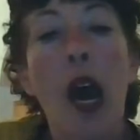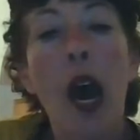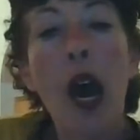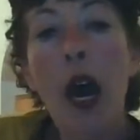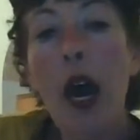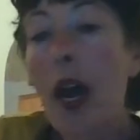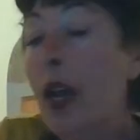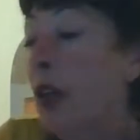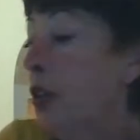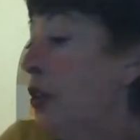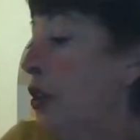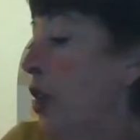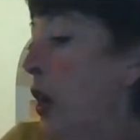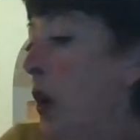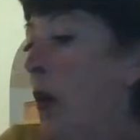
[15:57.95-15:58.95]
Uh,
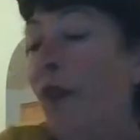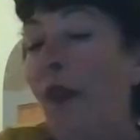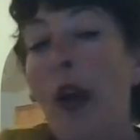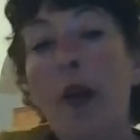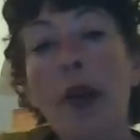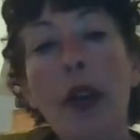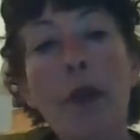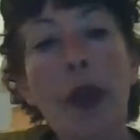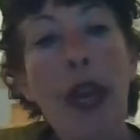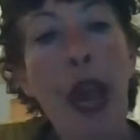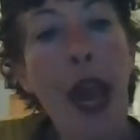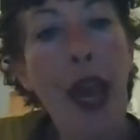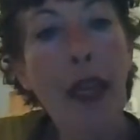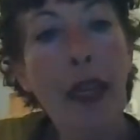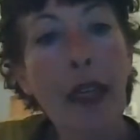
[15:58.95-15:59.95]
so if I were in
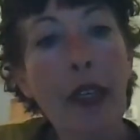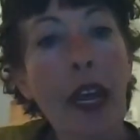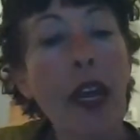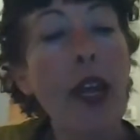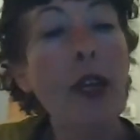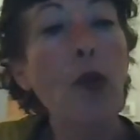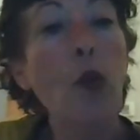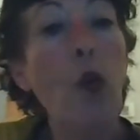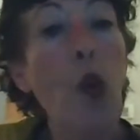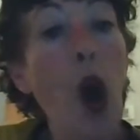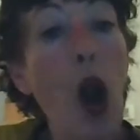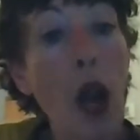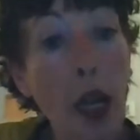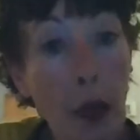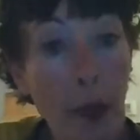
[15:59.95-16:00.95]
Manhattan and I had to
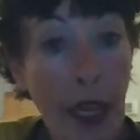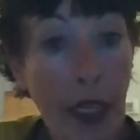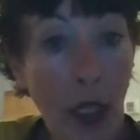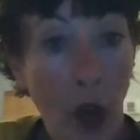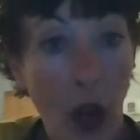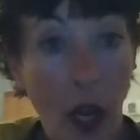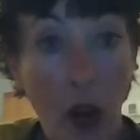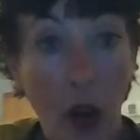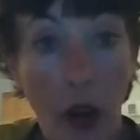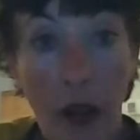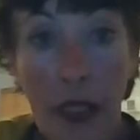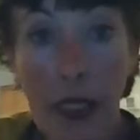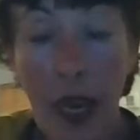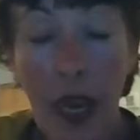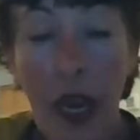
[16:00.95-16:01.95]
walk my dog all
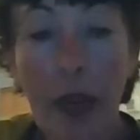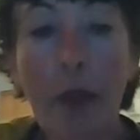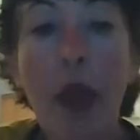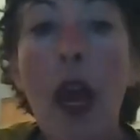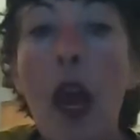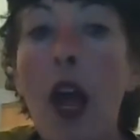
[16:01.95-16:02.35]
the time,